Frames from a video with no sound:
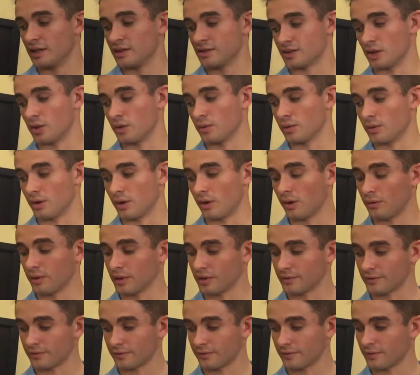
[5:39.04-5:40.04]
So the
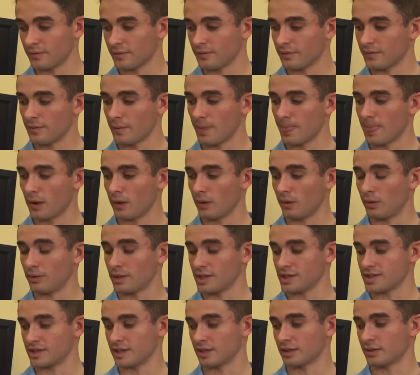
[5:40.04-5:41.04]

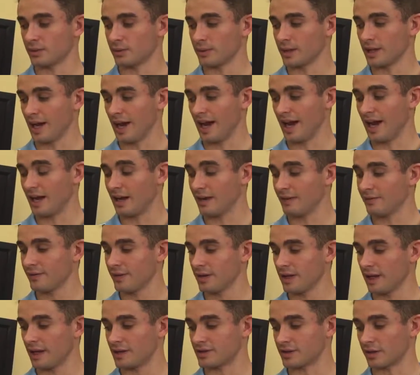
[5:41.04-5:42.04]
only signal we
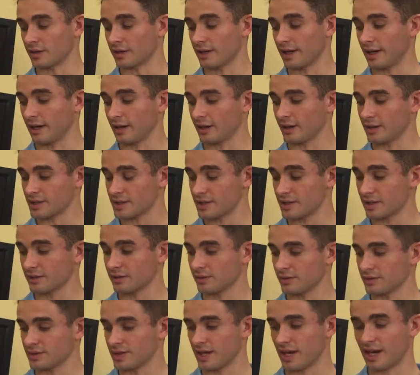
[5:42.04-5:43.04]
have is our carrier
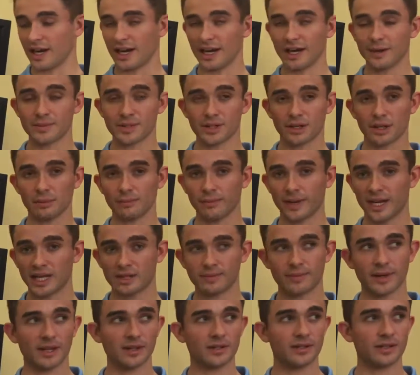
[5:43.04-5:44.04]
signal times our
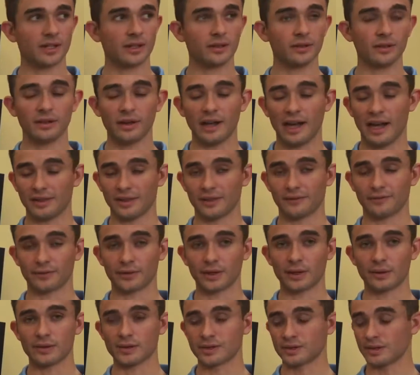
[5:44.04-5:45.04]
baseband signal at the
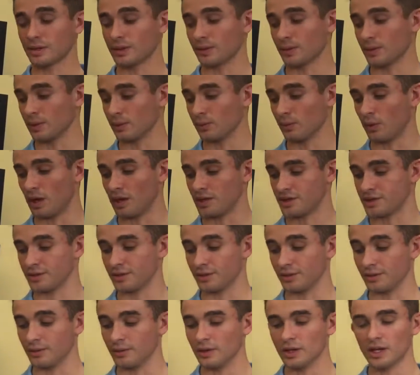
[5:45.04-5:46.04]
frequency we want
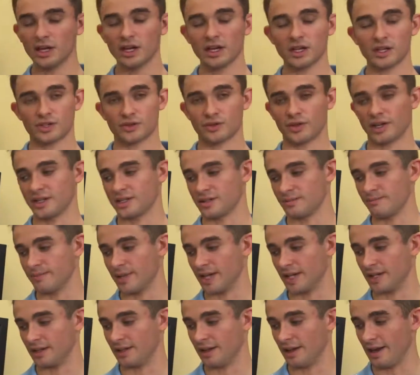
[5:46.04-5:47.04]
to
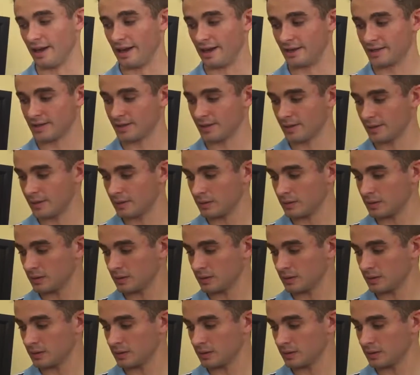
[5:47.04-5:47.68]
transmit it at.